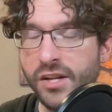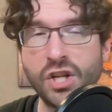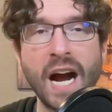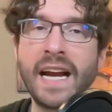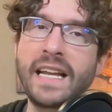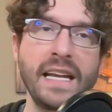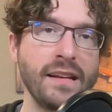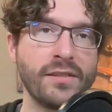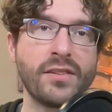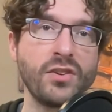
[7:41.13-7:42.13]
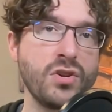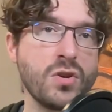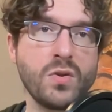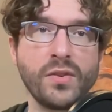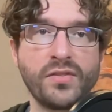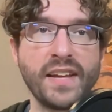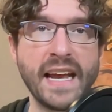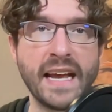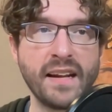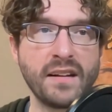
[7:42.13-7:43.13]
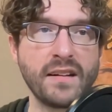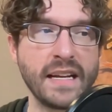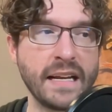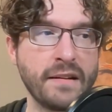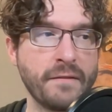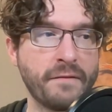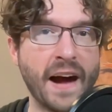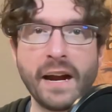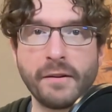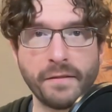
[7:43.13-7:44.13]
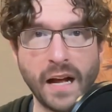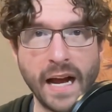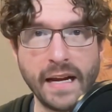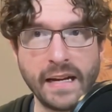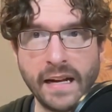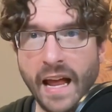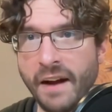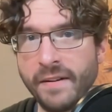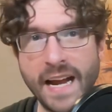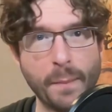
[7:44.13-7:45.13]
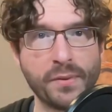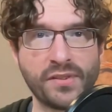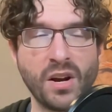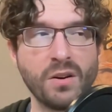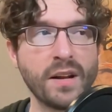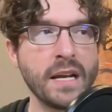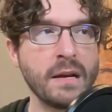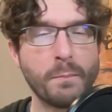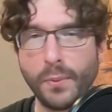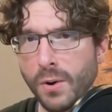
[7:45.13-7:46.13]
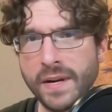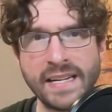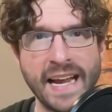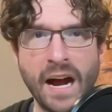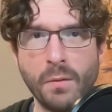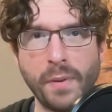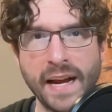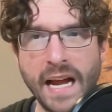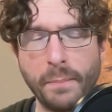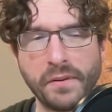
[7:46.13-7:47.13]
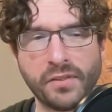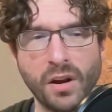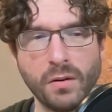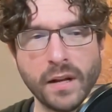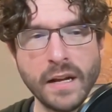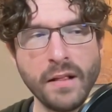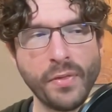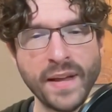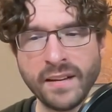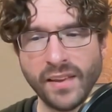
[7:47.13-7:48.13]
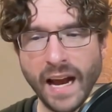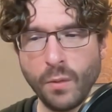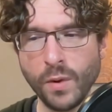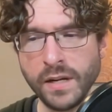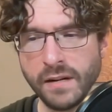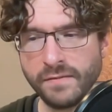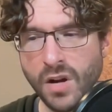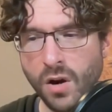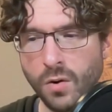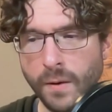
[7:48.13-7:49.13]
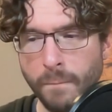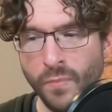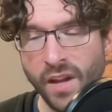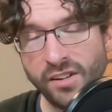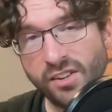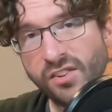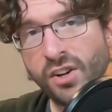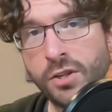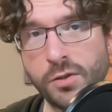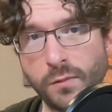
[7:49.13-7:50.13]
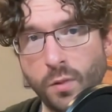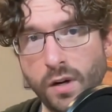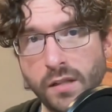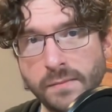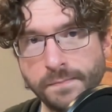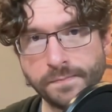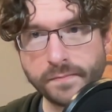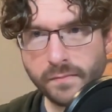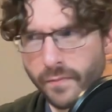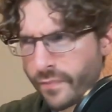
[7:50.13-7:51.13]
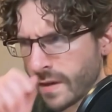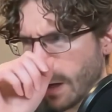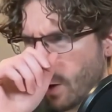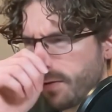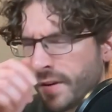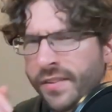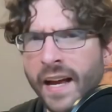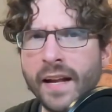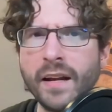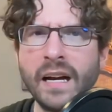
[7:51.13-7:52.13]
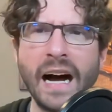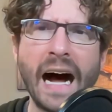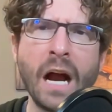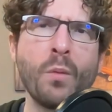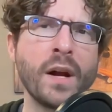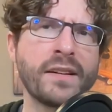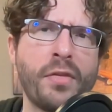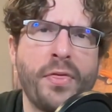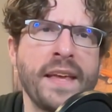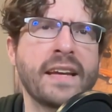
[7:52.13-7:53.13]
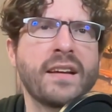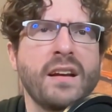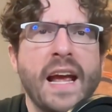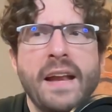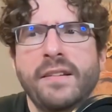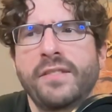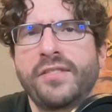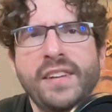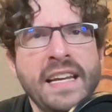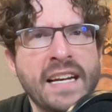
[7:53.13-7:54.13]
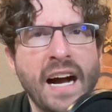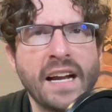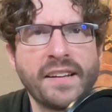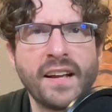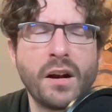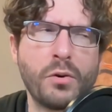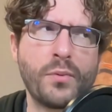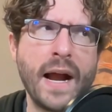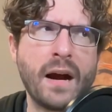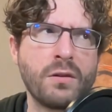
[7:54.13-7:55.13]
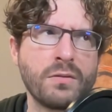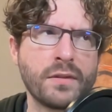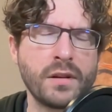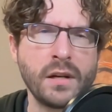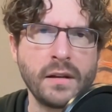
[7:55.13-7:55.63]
Chinese used in Firefly in every episode, broken down by episode, things that I wouldn't have known to search for. I would have just said, I want to think and see content around